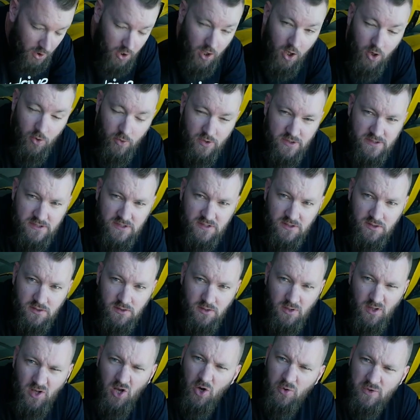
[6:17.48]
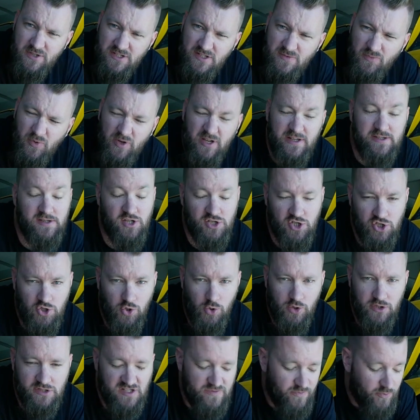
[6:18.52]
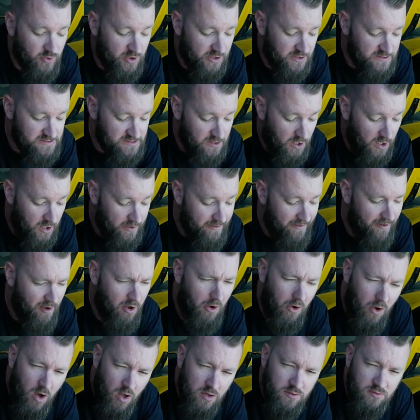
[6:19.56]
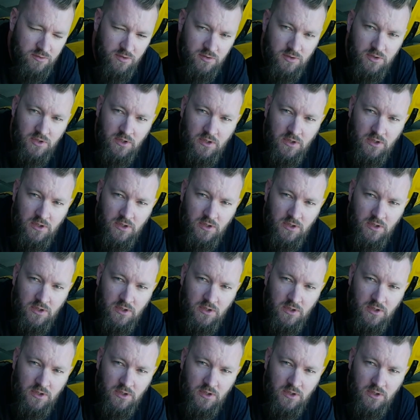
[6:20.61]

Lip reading: lowered spring, the shorter springs are now on.